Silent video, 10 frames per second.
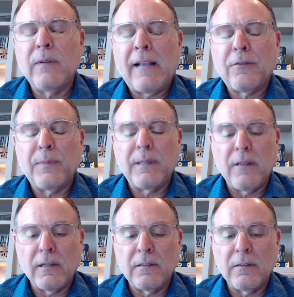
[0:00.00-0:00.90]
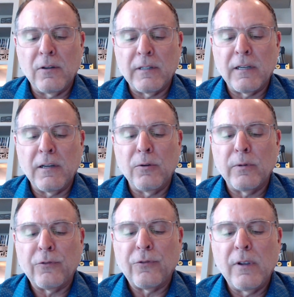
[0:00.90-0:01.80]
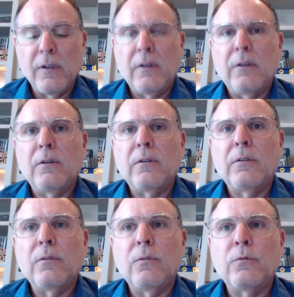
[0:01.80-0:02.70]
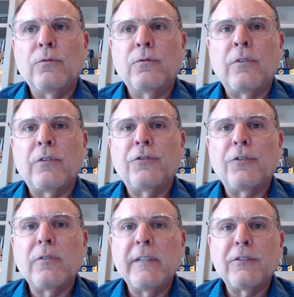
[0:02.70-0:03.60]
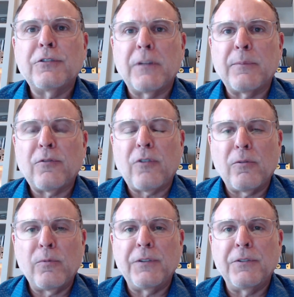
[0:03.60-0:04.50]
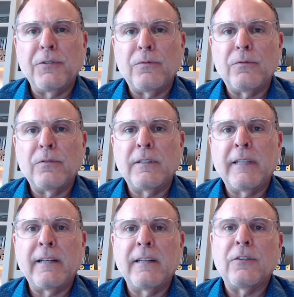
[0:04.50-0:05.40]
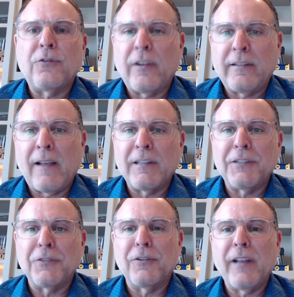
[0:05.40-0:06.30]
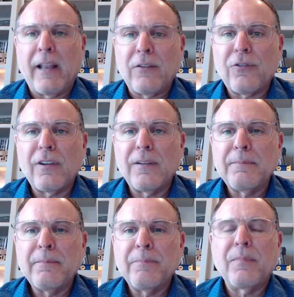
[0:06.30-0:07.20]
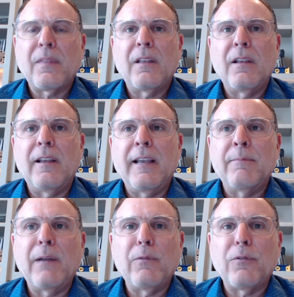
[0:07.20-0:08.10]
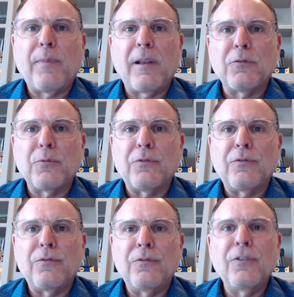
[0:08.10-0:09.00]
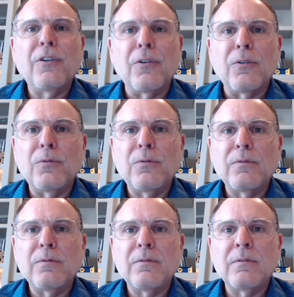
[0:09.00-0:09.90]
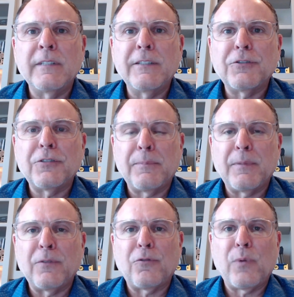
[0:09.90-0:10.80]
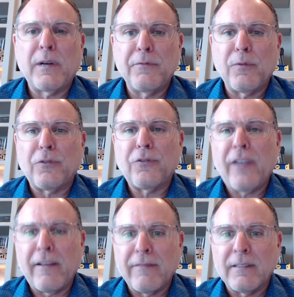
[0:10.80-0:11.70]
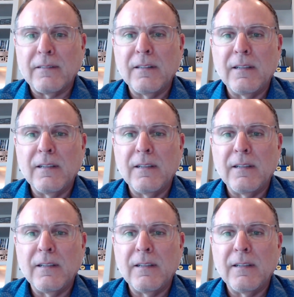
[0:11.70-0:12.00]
asked me long ago is, does your leadership start when you get in and sit down at your desk? And my response was no. Leadership is 24/7,